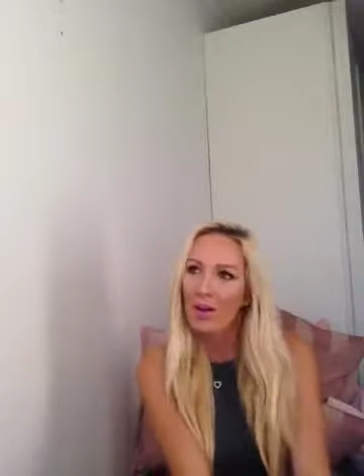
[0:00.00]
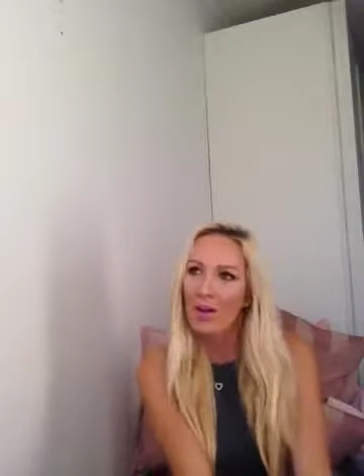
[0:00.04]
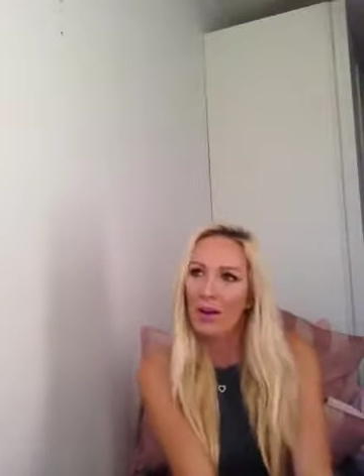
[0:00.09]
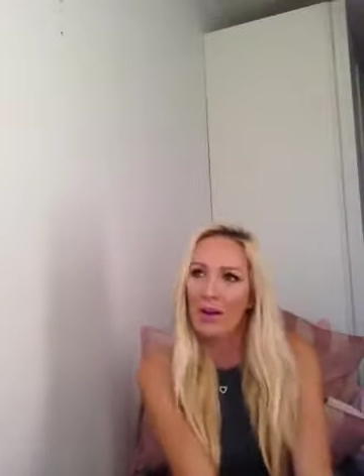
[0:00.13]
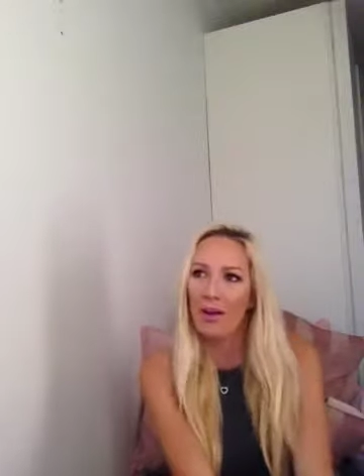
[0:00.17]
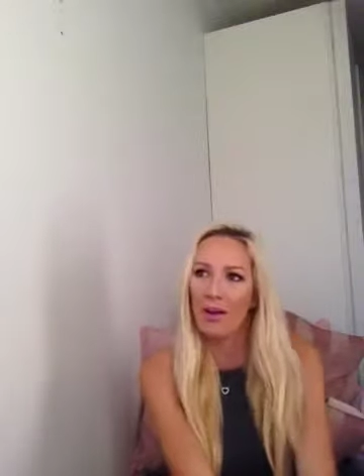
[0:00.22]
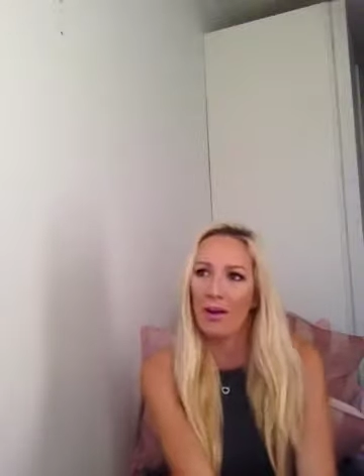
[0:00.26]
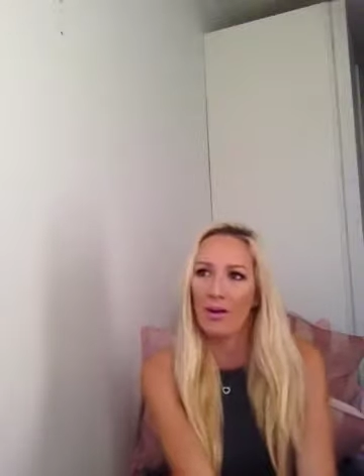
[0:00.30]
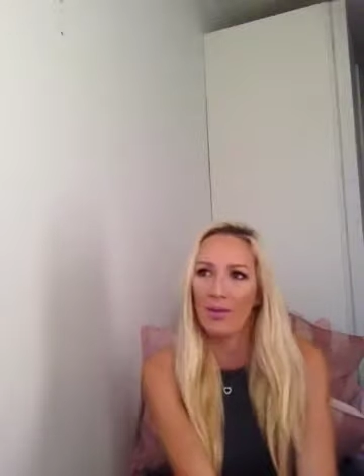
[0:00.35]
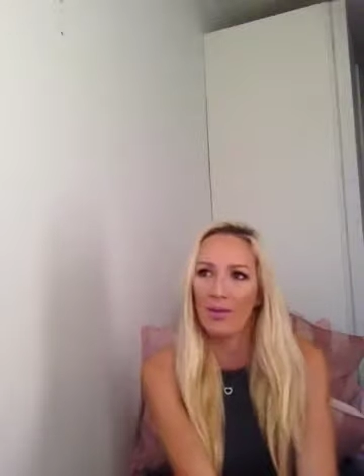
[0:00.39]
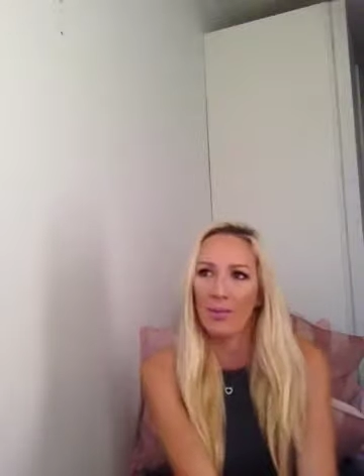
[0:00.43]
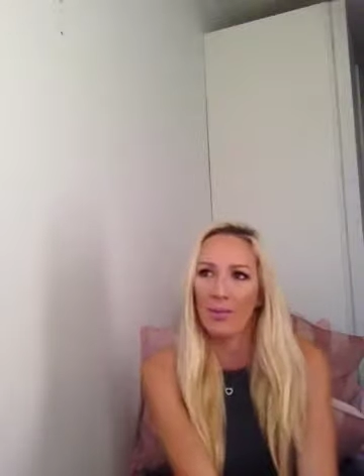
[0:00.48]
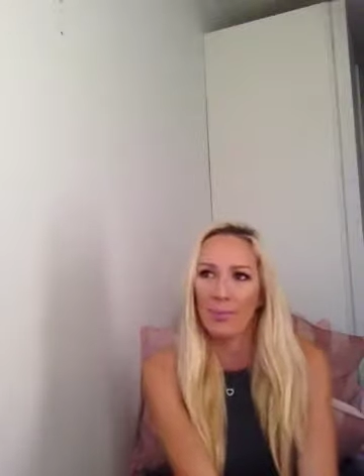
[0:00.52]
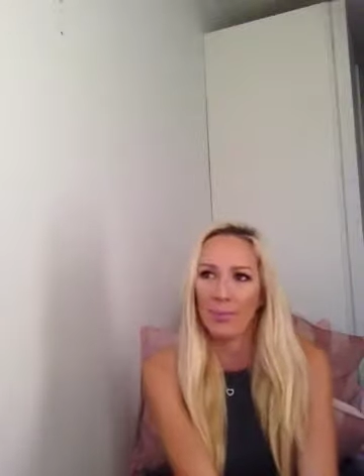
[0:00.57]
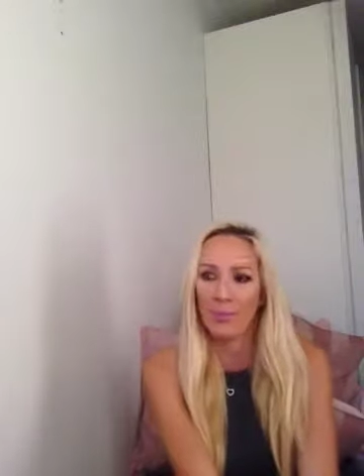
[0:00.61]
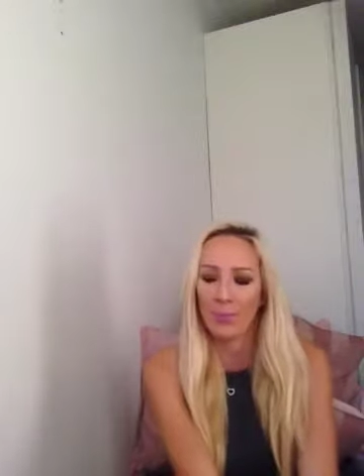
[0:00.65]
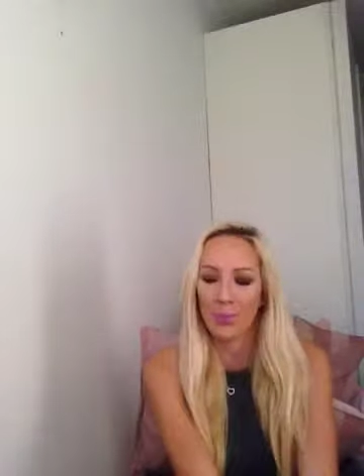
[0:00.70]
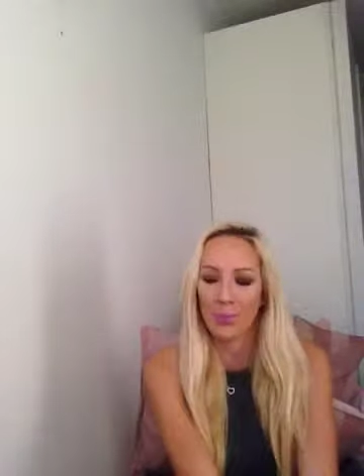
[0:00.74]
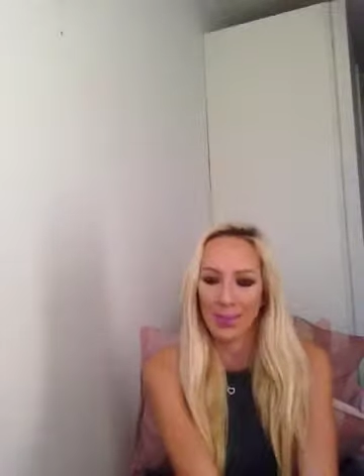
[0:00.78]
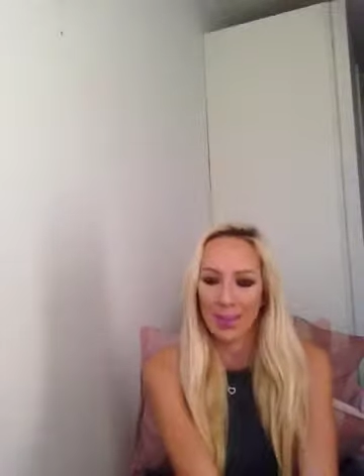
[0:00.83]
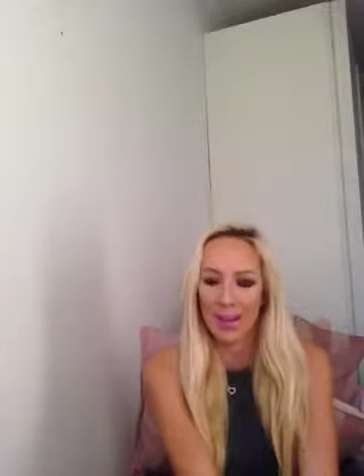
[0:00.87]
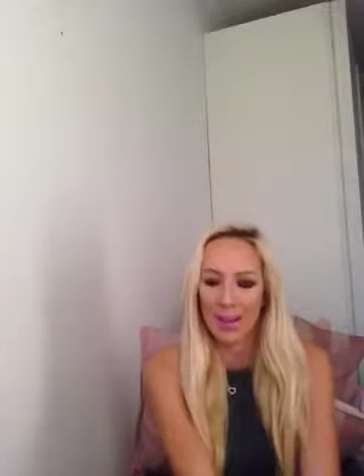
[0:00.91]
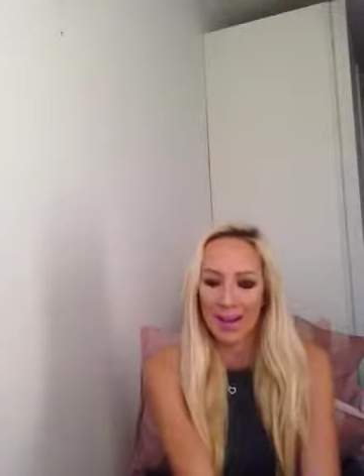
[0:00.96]

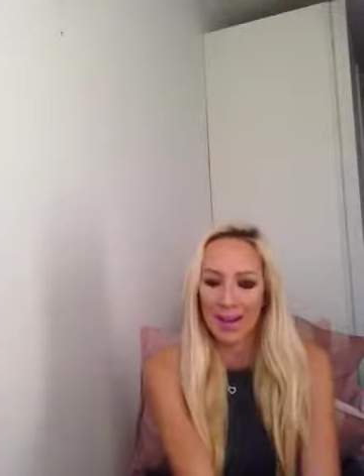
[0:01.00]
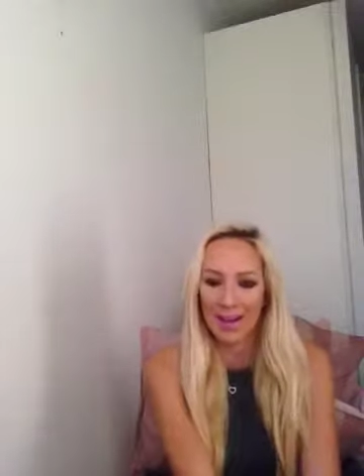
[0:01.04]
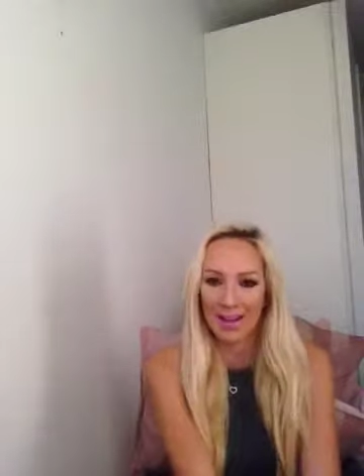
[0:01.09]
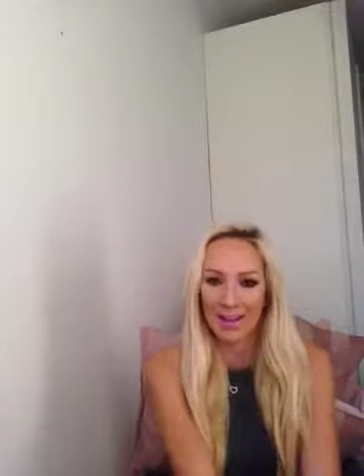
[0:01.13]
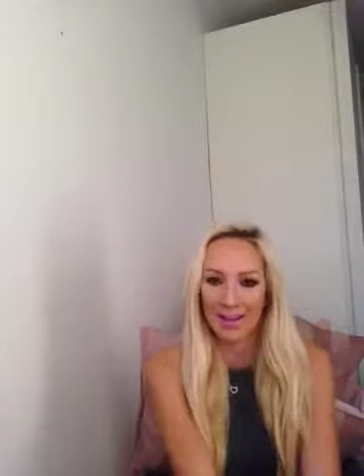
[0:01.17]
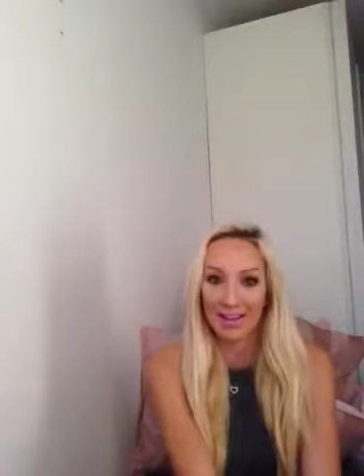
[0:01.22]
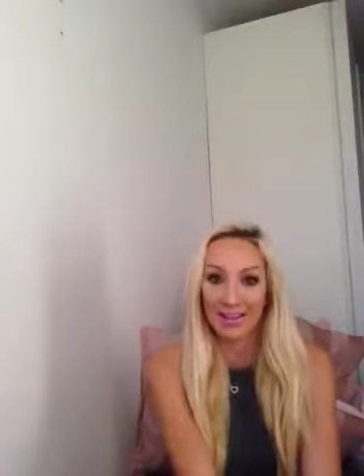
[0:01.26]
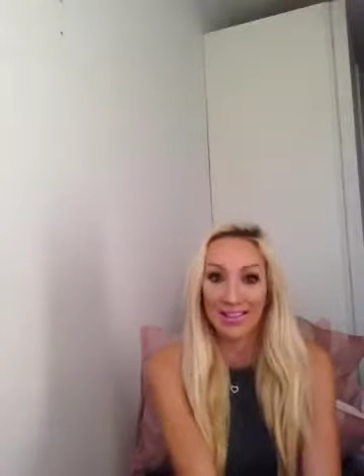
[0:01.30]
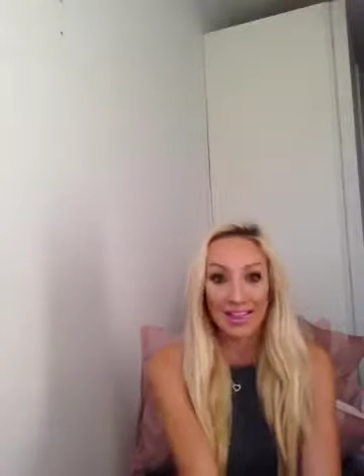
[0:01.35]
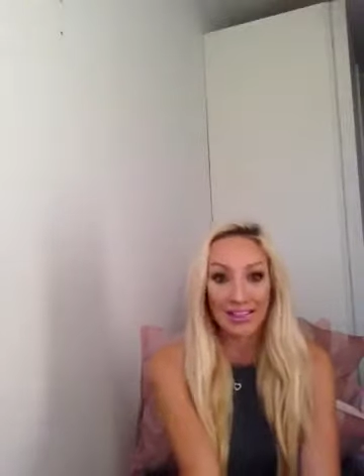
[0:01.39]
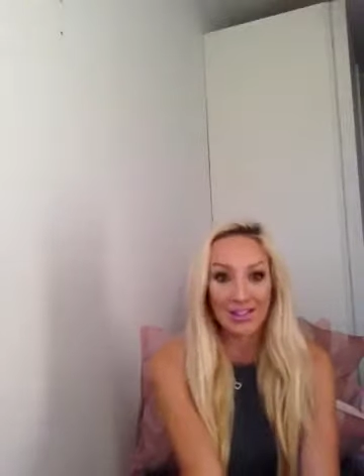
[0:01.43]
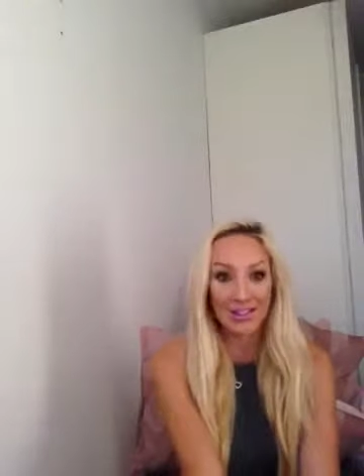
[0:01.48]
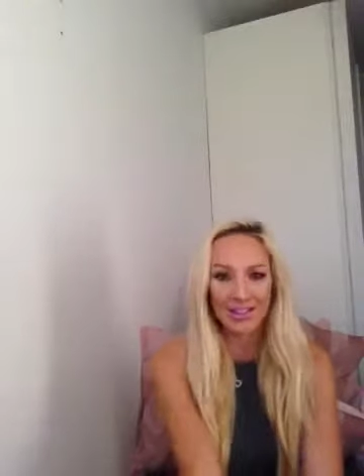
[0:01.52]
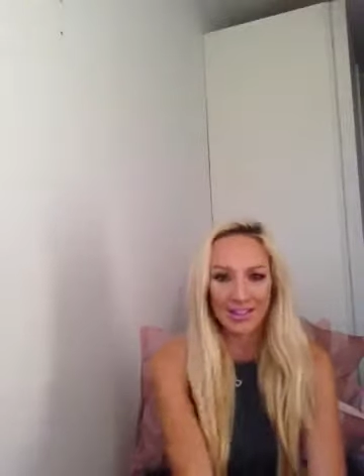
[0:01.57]
and let's